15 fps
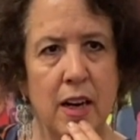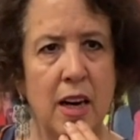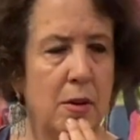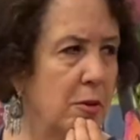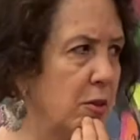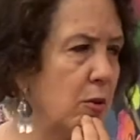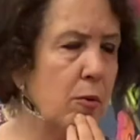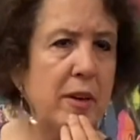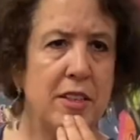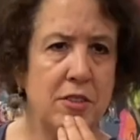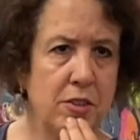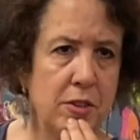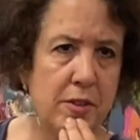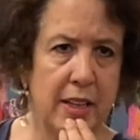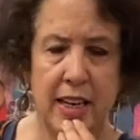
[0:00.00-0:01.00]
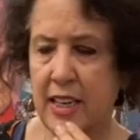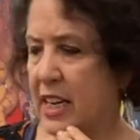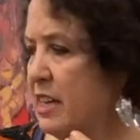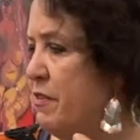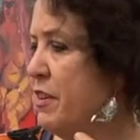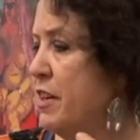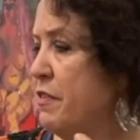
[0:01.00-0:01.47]
I would always do that,
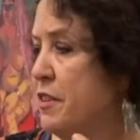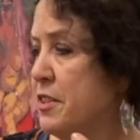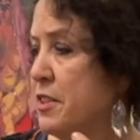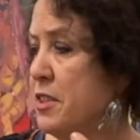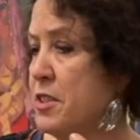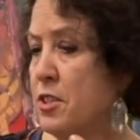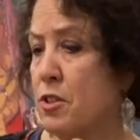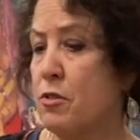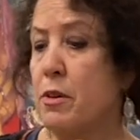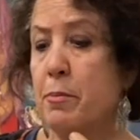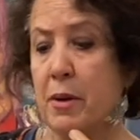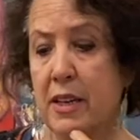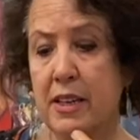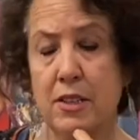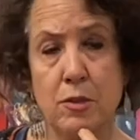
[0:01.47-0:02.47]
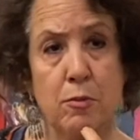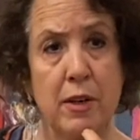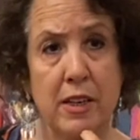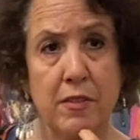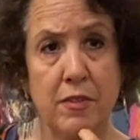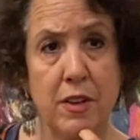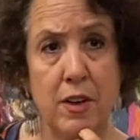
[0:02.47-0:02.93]
even if it's as scribbly as
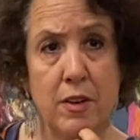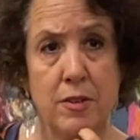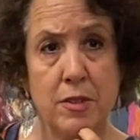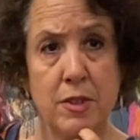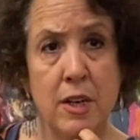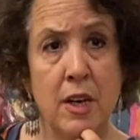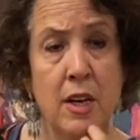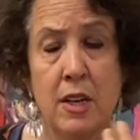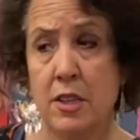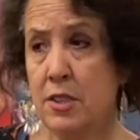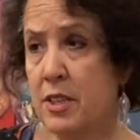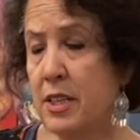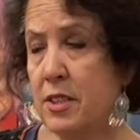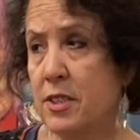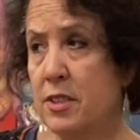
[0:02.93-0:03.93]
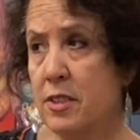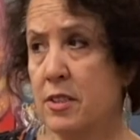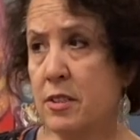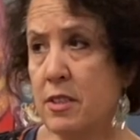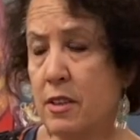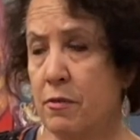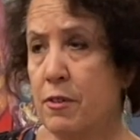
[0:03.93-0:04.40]
one of those. See,
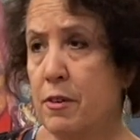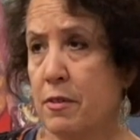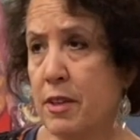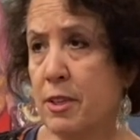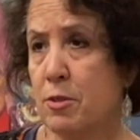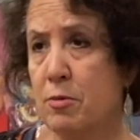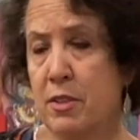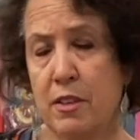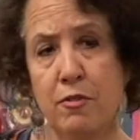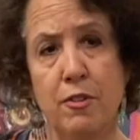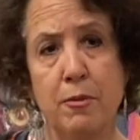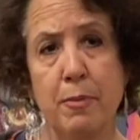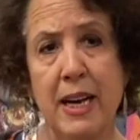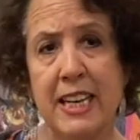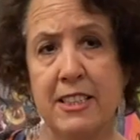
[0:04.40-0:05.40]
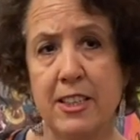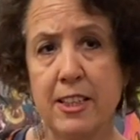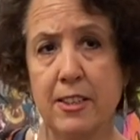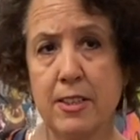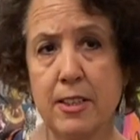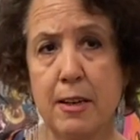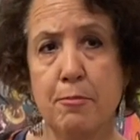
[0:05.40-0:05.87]
different things with different
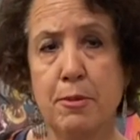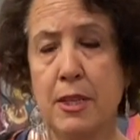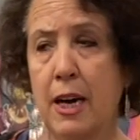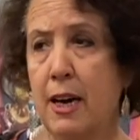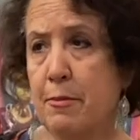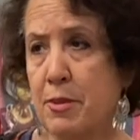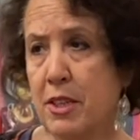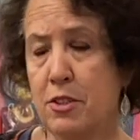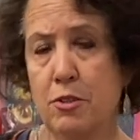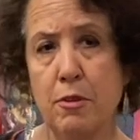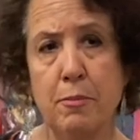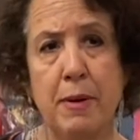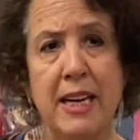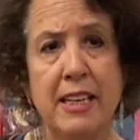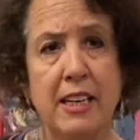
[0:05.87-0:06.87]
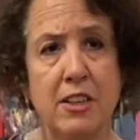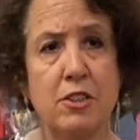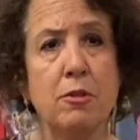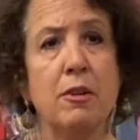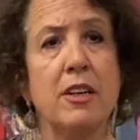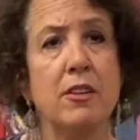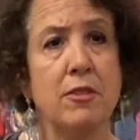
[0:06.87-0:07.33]
paintings. Sometimes I do a painting, I
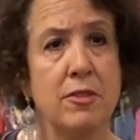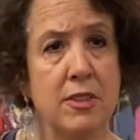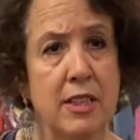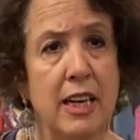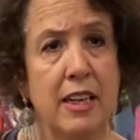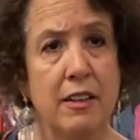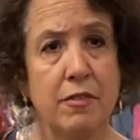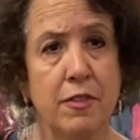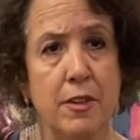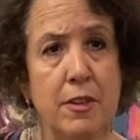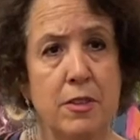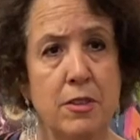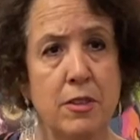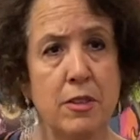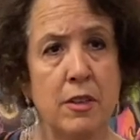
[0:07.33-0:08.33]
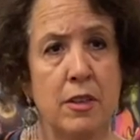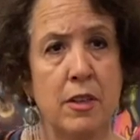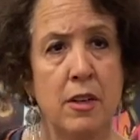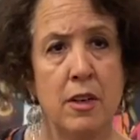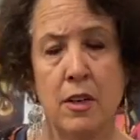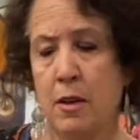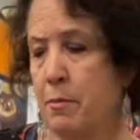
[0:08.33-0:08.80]
do a little study first,
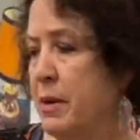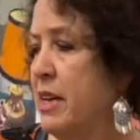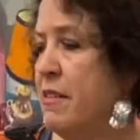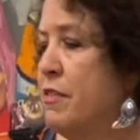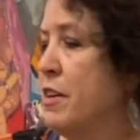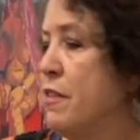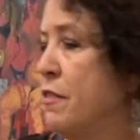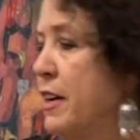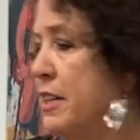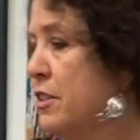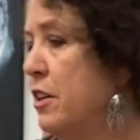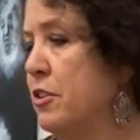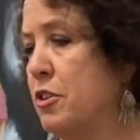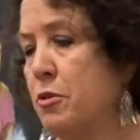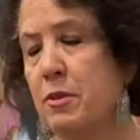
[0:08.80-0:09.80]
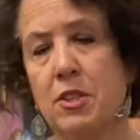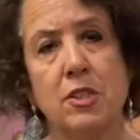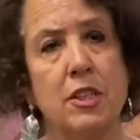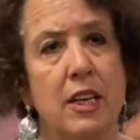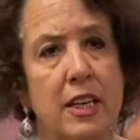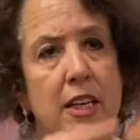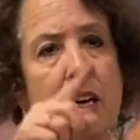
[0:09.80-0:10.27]
but even if I don't do a
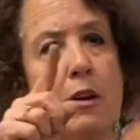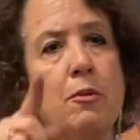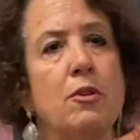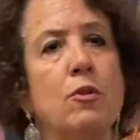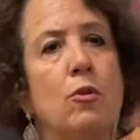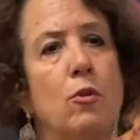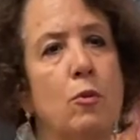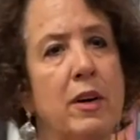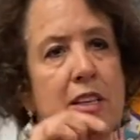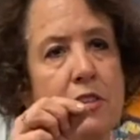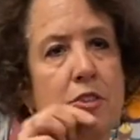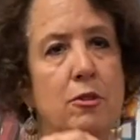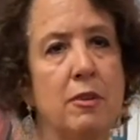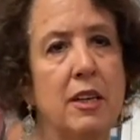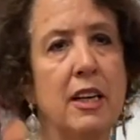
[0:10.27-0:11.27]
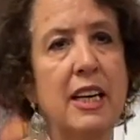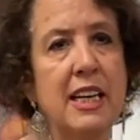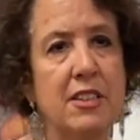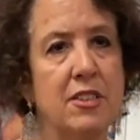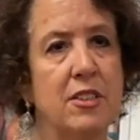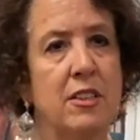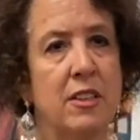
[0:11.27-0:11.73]
study, I would always do at
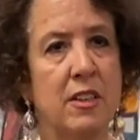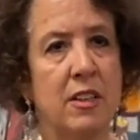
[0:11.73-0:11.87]
least